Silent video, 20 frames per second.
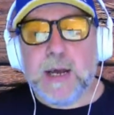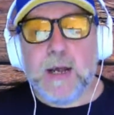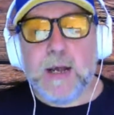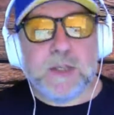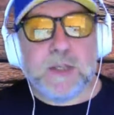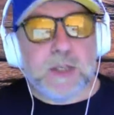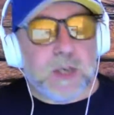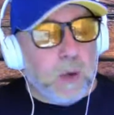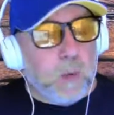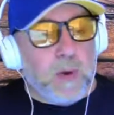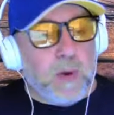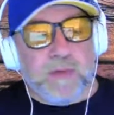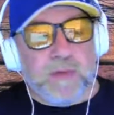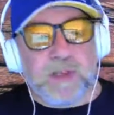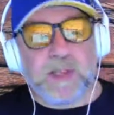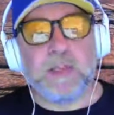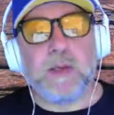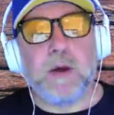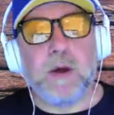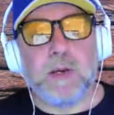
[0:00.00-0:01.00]
And so we've
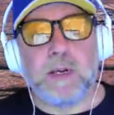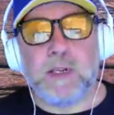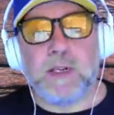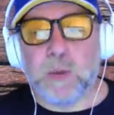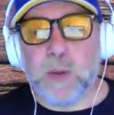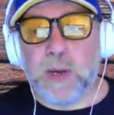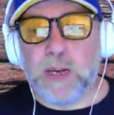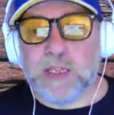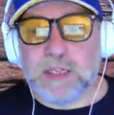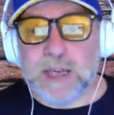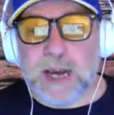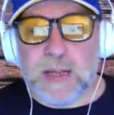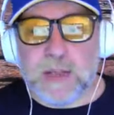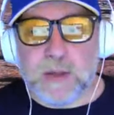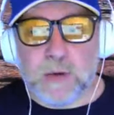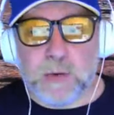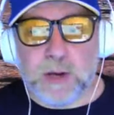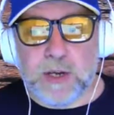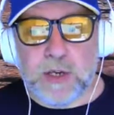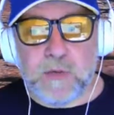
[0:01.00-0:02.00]
decided to extend
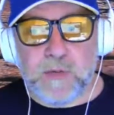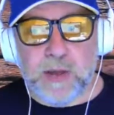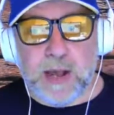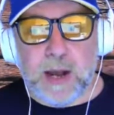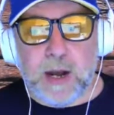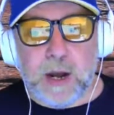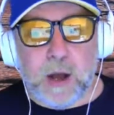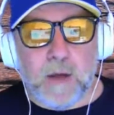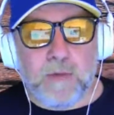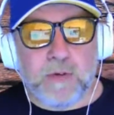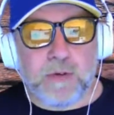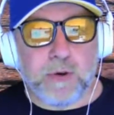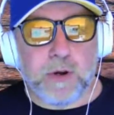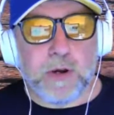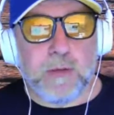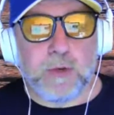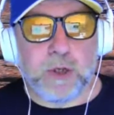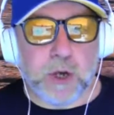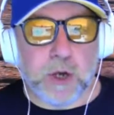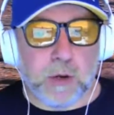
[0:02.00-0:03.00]
the reach of our live
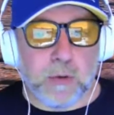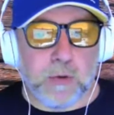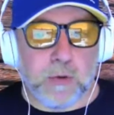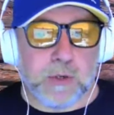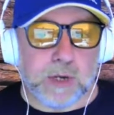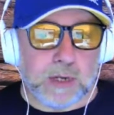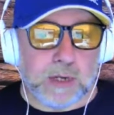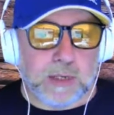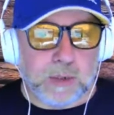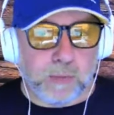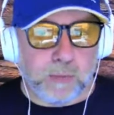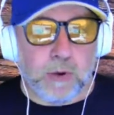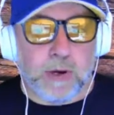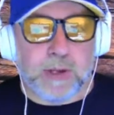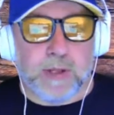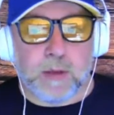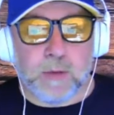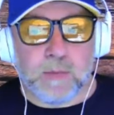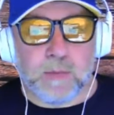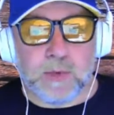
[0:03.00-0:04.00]
stream shows and to
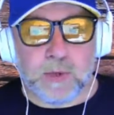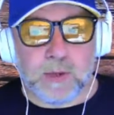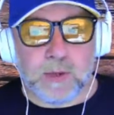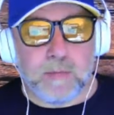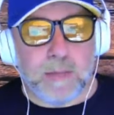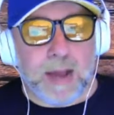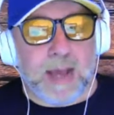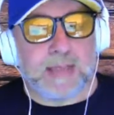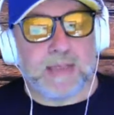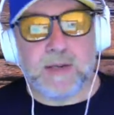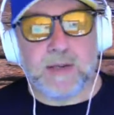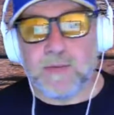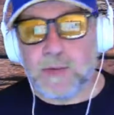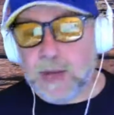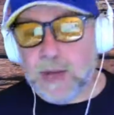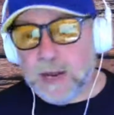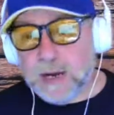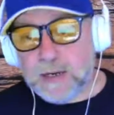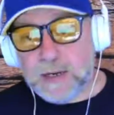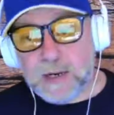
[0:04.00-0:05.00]
bring them to the massive
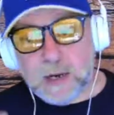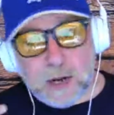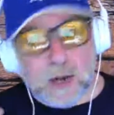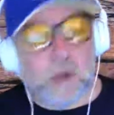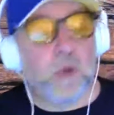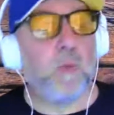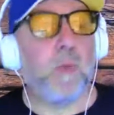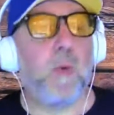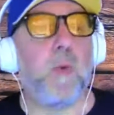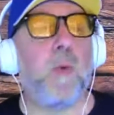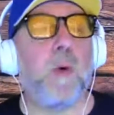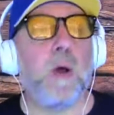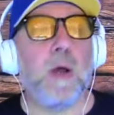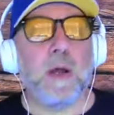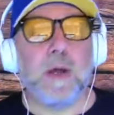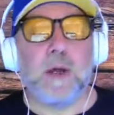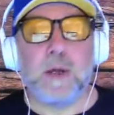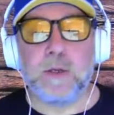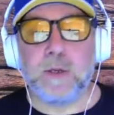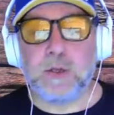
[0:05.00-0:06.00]
and global
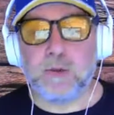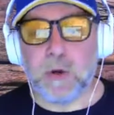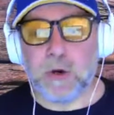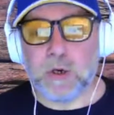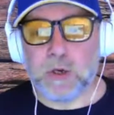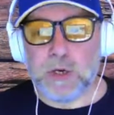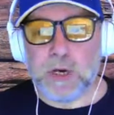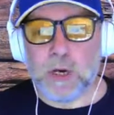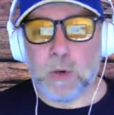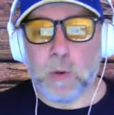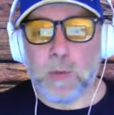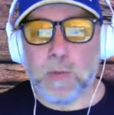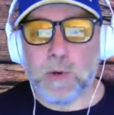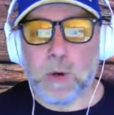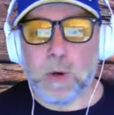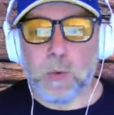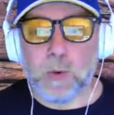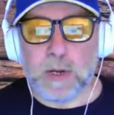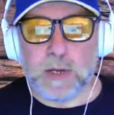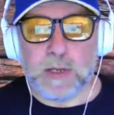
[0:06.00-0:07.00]
construction
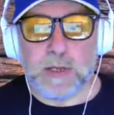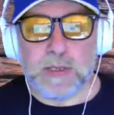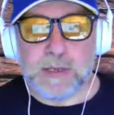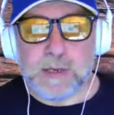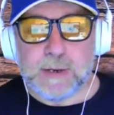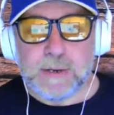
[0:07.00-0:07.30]
equipment audience.